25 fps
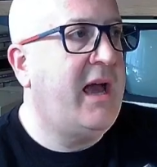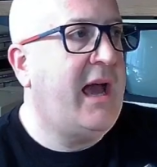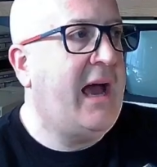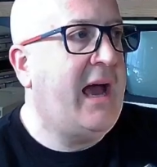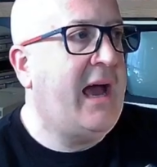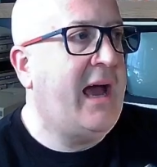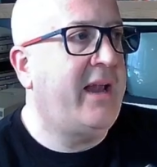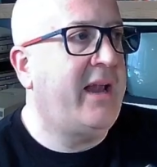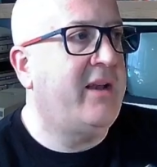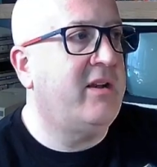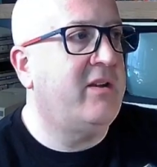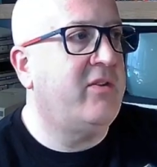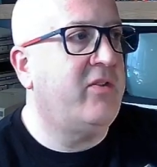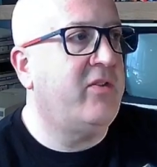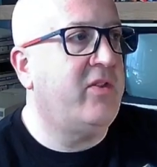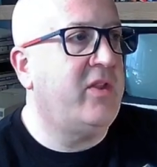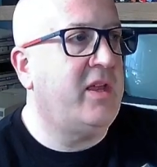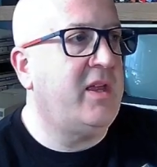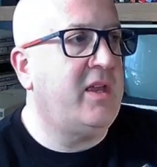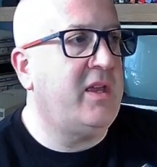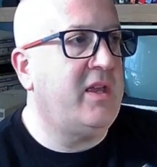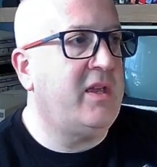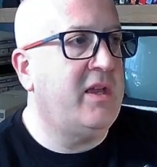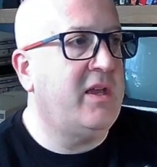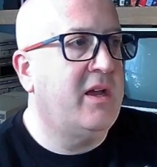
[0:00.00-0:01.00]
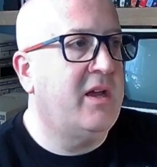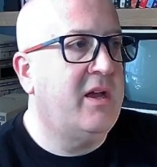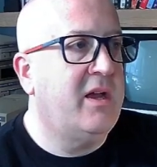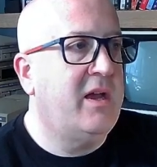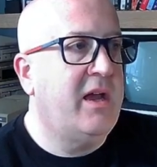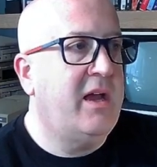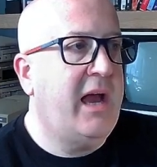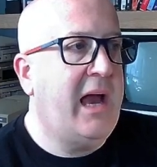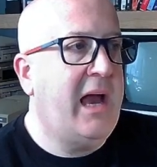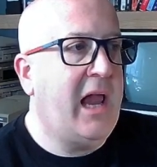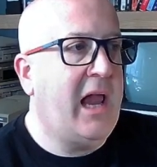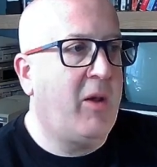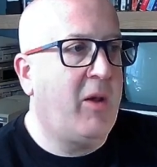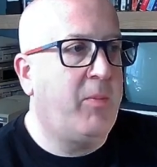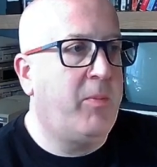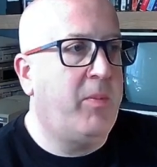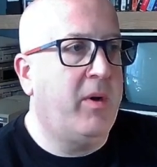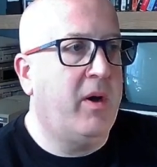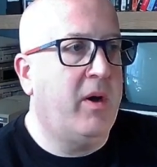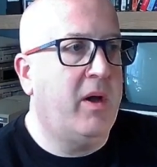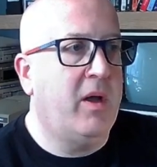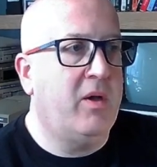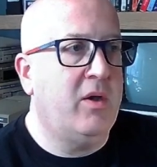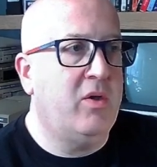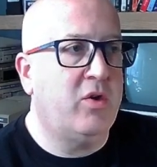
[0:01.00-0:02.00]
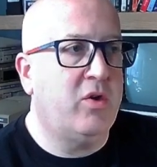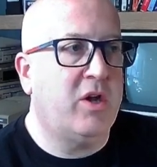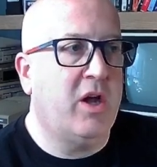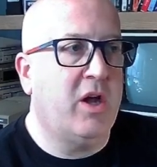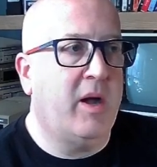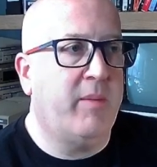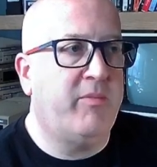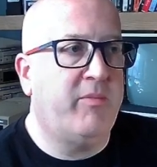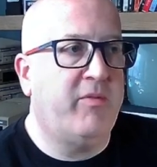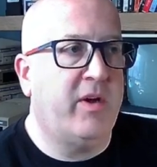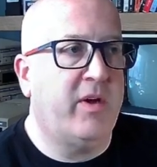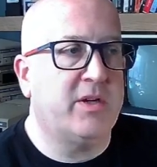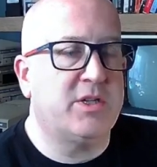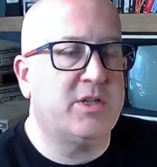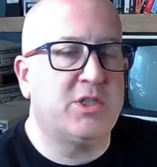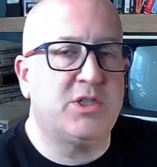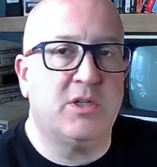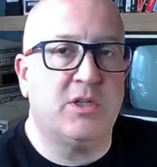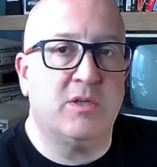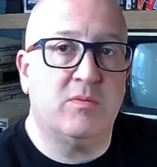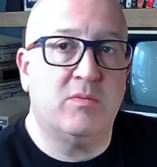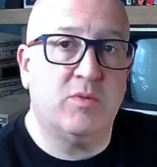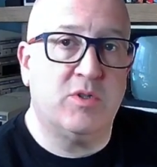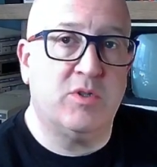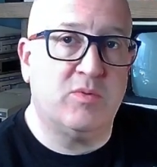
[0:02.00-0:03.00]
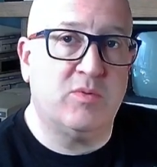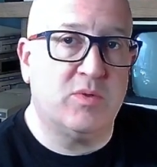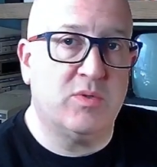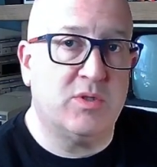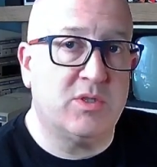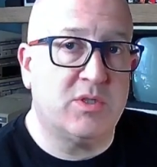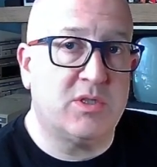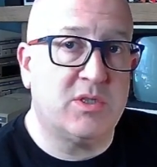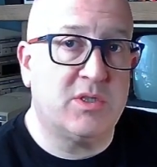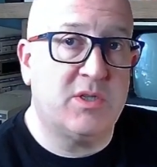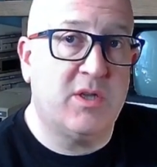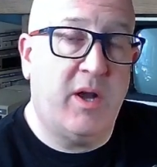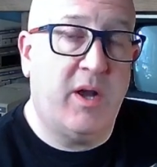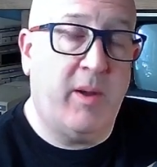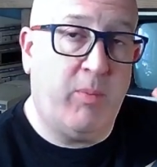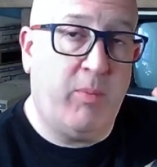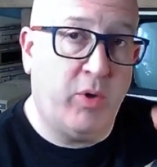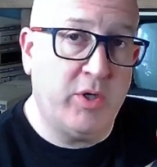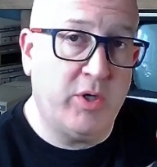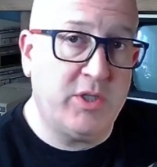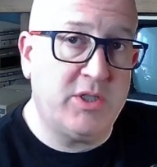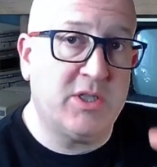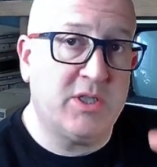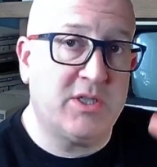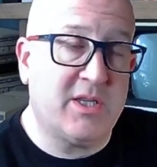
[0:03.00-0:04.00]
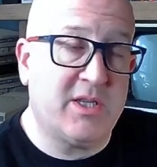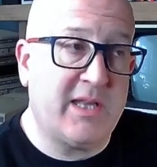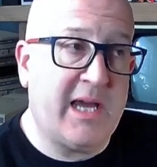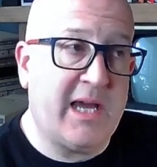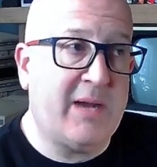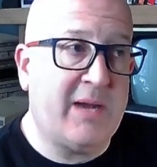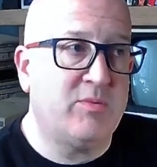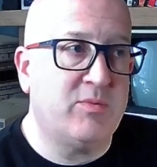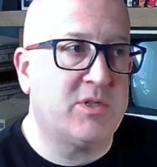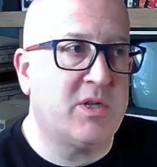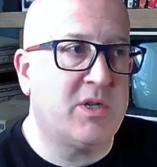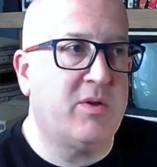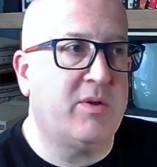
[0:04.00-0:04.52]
and the helper lookup function, which was a pointer to that, was